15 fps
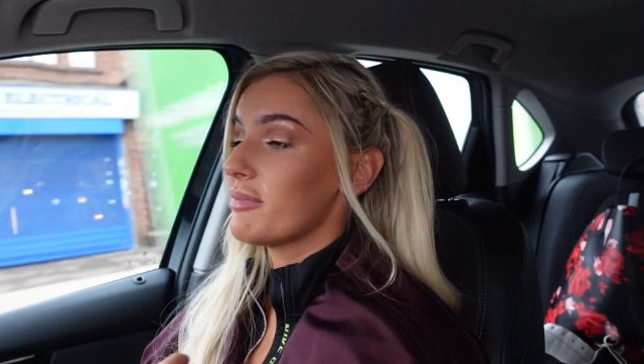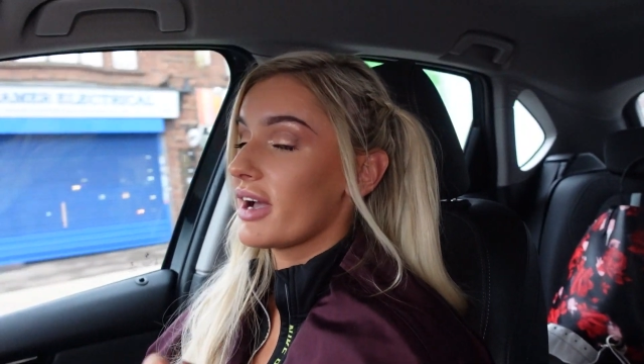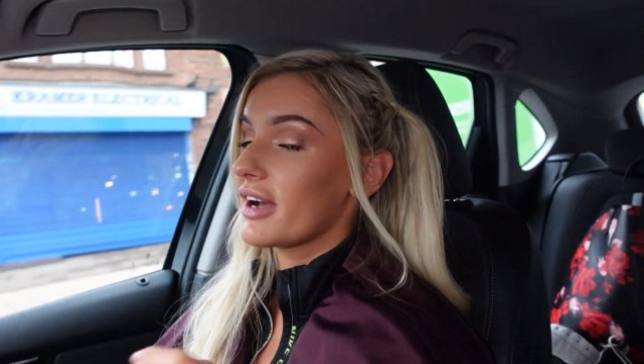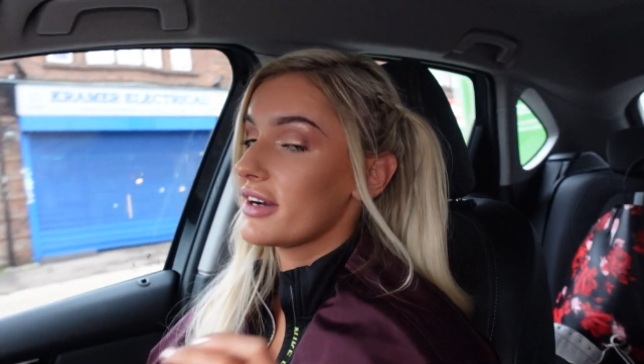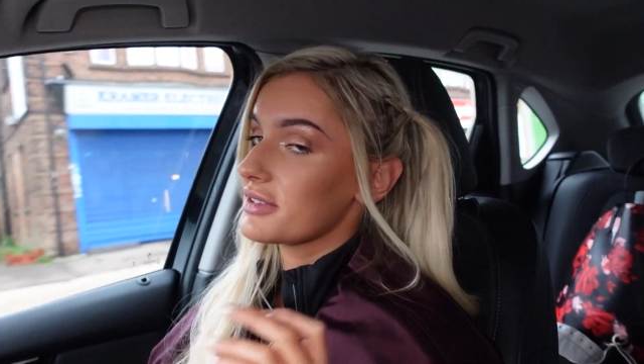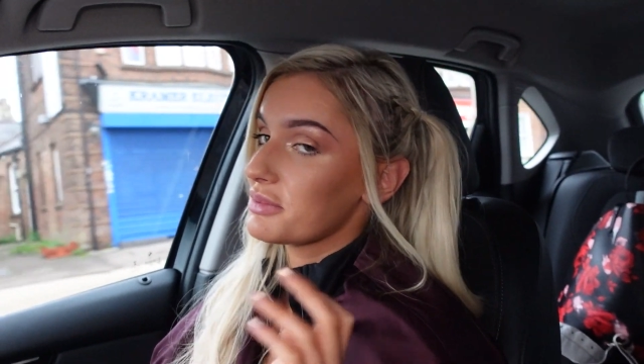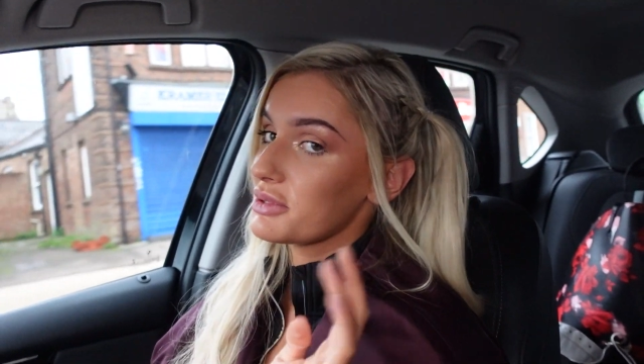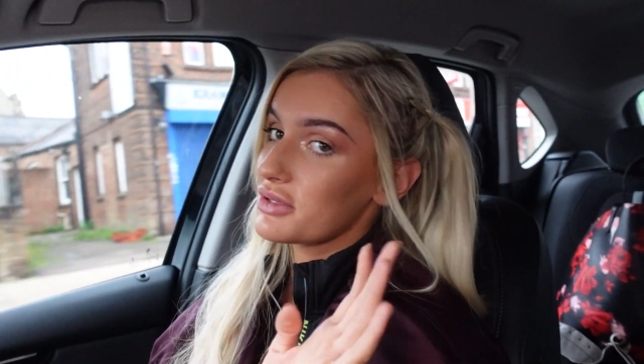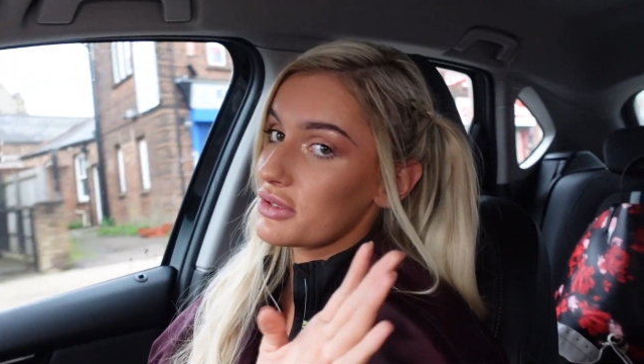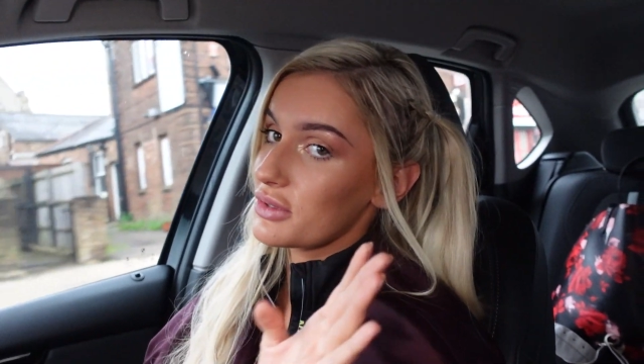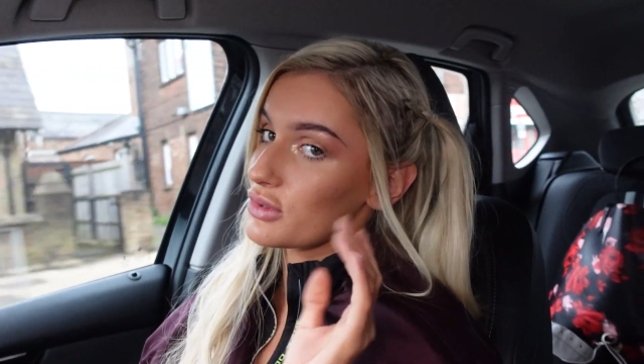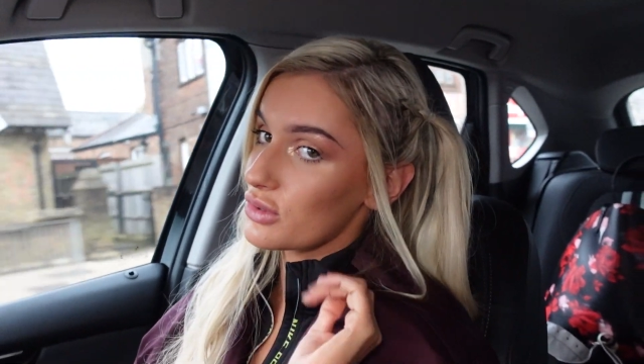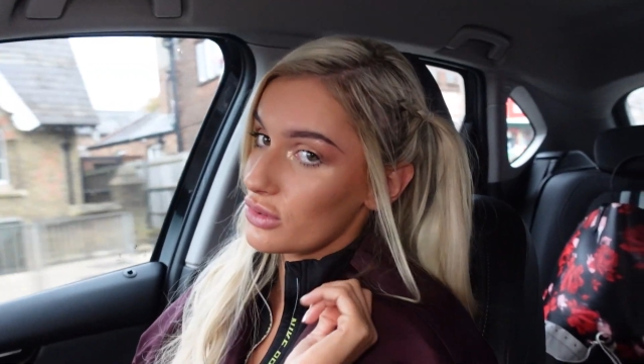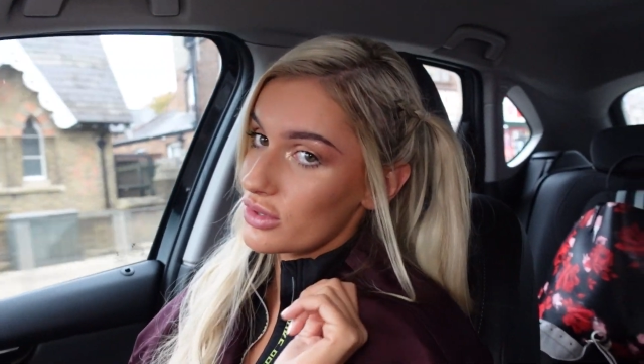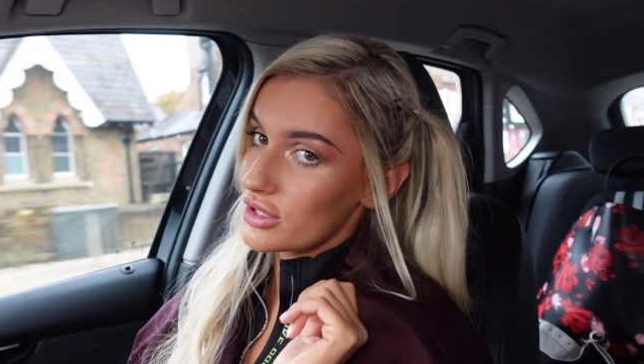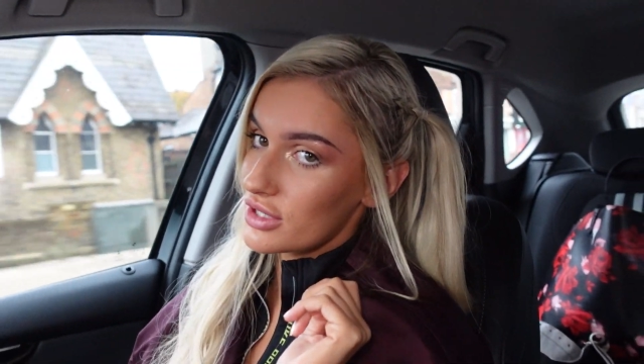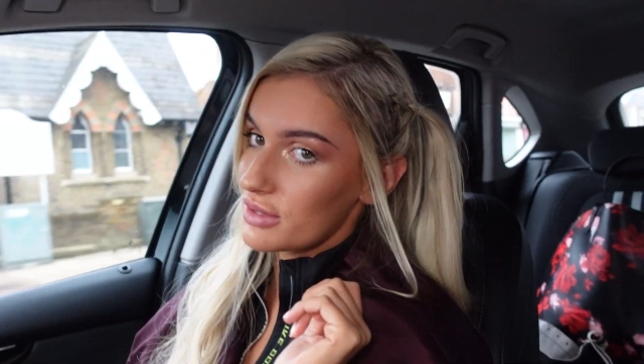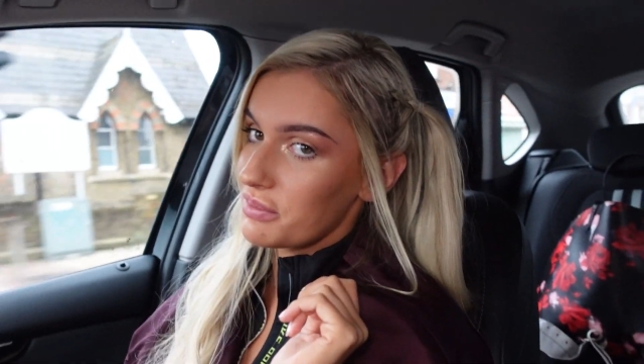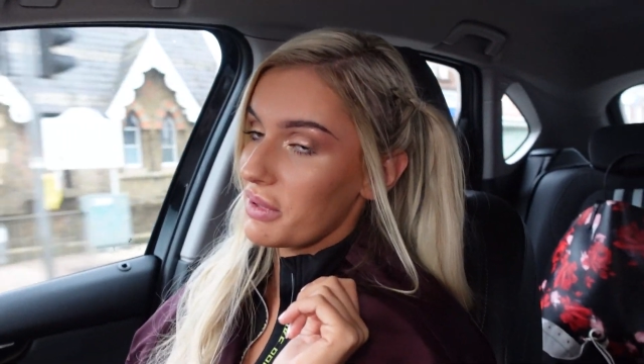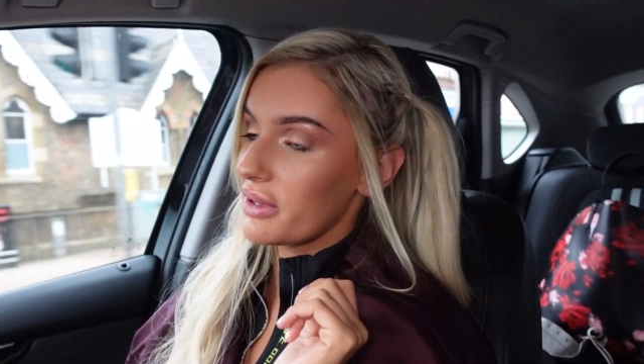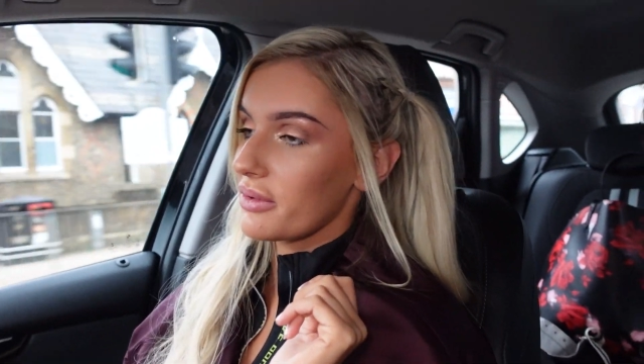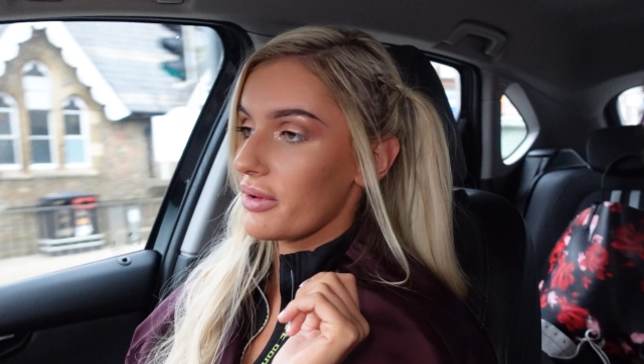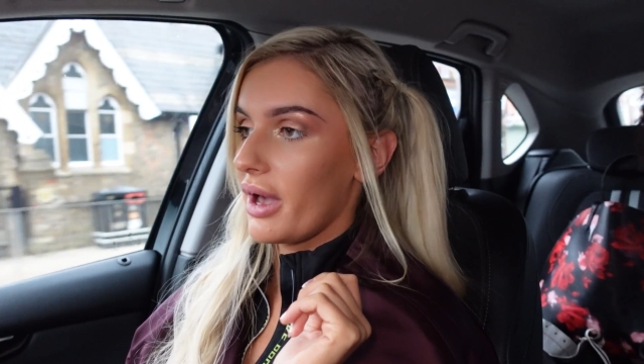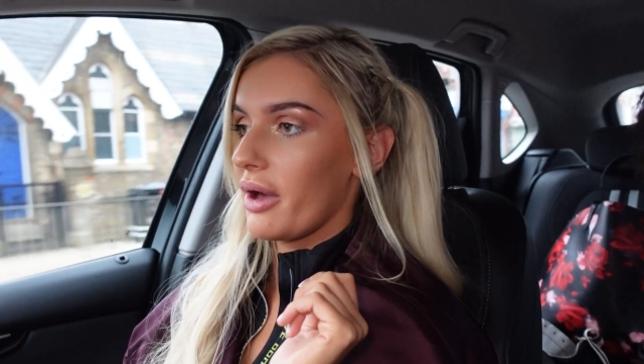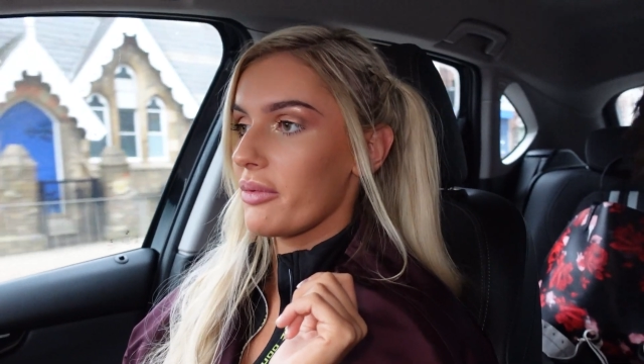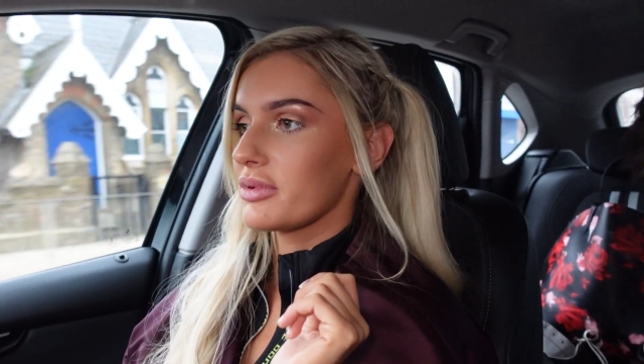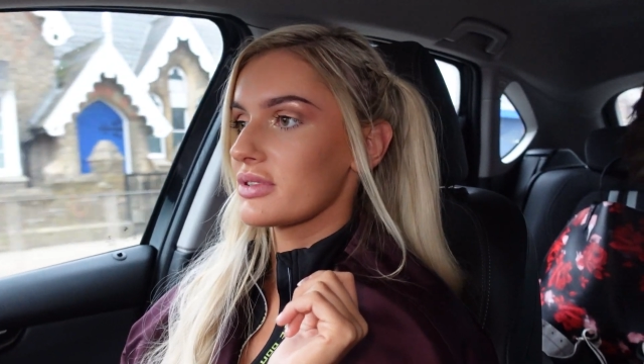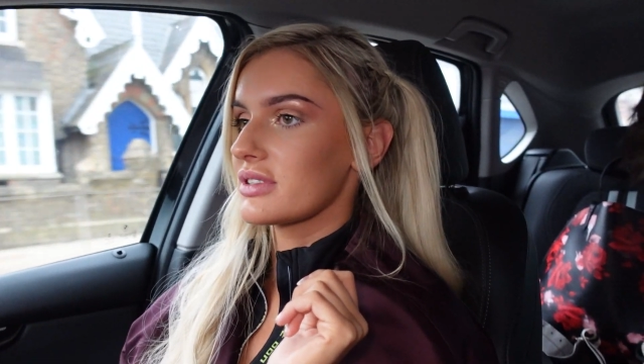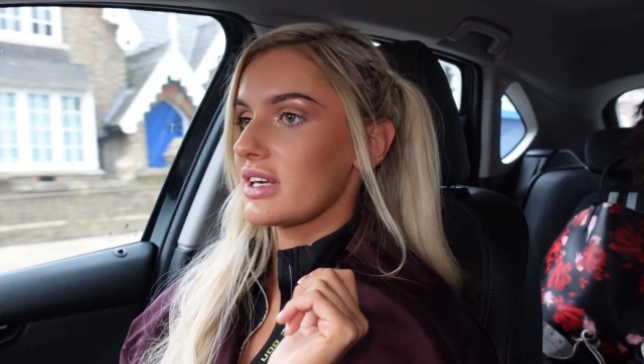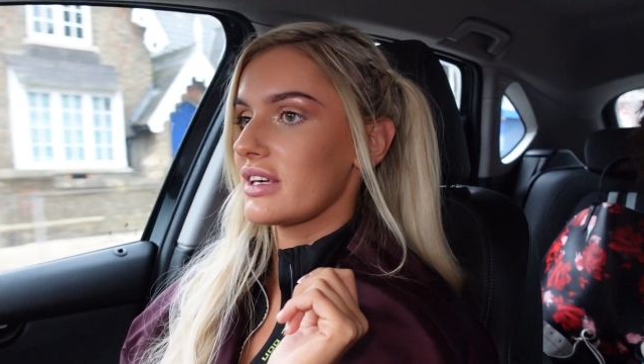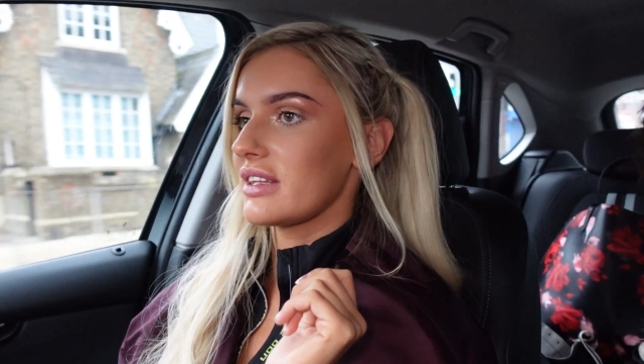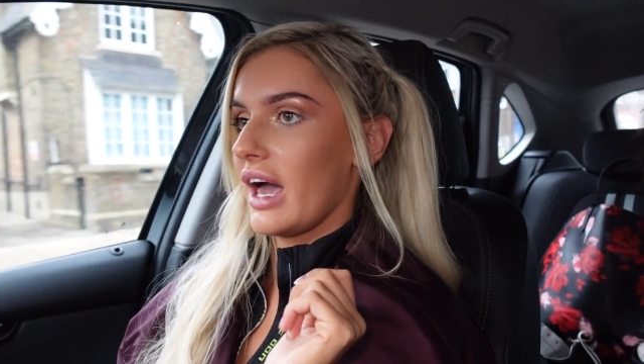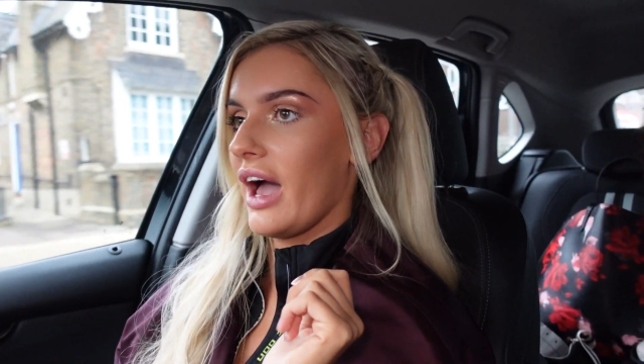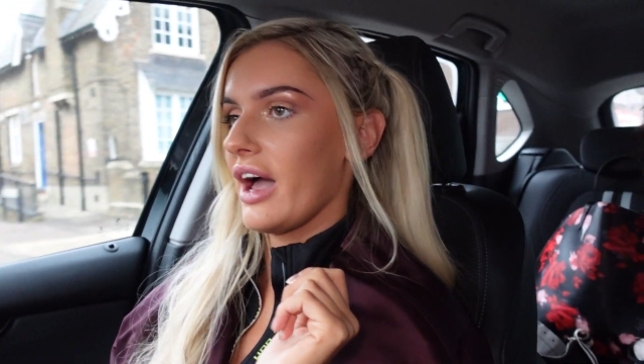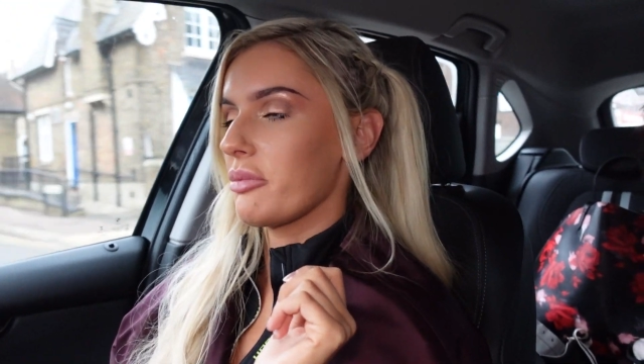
My car smells gorgeous, by the way, I will say that.